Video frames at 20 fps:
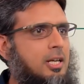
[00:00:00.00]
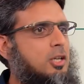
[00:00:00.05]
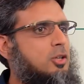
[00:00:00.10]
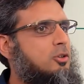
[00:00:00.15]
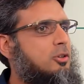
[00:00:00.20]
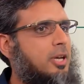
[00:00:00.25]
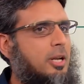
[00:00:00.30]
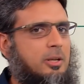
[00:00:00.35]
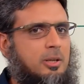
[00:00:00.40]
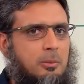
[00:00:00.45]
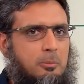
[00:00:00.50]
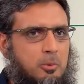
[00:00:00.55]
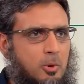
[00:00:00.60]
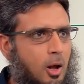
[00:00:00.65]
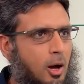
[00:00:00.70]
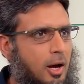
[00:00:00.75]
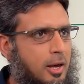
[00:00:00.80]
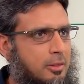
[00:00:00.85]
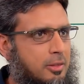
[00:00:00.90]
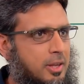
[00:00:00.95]
you can
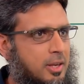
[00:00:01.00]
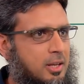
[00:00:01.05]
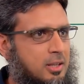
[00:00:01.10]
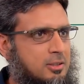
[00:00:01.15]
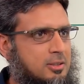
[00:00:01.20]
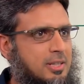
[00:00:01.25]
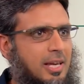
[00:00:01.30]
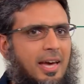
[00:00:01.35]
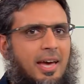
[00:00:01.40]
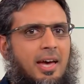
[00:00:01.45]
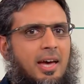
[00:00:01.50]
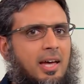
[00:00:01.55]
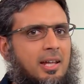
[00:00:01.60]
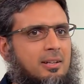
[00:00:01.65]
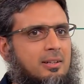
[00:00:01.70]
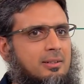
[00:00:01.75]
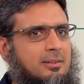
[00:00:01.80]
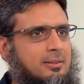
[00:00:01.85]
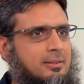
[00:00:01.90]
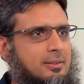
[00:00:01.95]
deploy things,
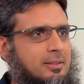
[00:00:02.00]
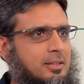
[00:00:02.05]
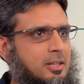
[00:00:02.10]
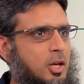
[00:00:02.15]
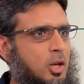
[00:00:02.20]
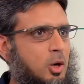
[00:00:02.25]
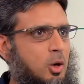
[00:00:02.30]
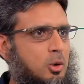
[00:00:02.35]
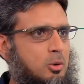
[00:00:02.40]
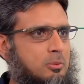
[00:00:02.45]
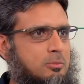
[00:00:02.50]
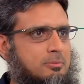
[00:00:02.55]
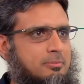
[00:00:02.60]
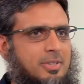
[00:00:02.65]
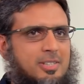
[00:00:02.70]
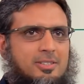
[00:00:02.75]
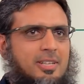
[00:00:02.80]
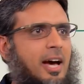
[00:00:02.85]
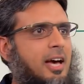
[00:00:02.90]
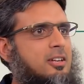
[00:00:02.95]
and you know,
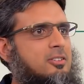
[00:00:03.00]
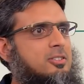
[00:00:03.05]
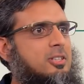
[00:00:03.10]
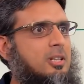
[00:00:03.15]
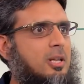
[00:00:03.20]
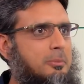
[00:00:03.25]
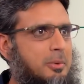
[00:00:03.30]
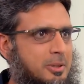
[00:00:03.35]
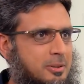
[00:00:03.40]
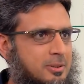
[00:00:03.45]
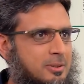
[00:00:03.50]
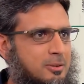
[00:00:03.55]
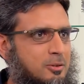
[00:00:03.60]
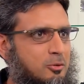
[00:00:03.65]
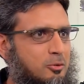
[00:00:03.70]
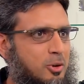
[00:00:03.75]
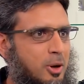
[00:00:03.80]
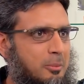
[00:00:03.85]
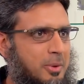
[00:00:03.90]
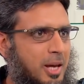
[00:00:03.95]
sky is the limit
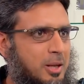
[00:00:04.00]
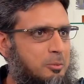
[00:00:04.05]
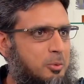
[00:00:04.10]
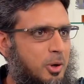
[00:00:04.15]
from that